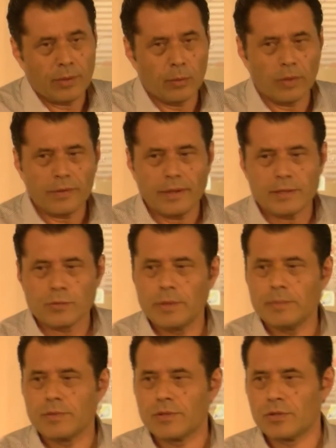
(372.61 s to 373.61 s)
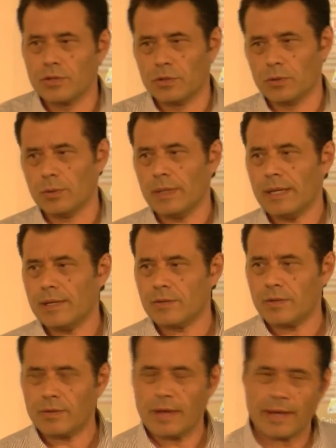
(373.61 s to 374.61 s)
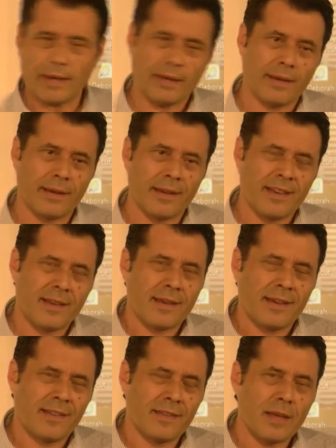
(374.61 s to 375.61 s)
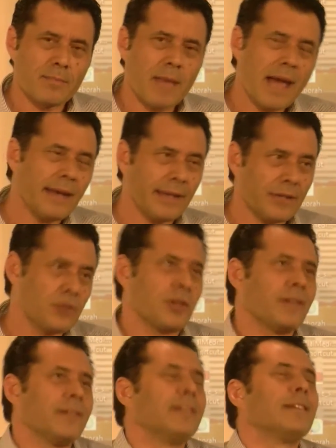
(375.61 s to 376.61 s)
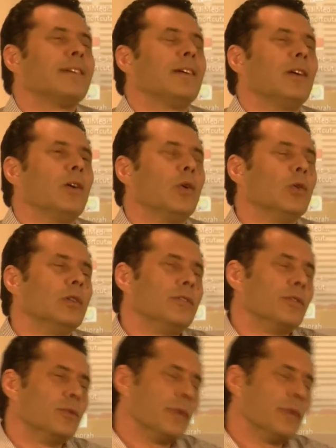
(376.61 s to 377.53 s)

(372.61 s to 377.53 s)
And what these RIMs do is that they manage all of your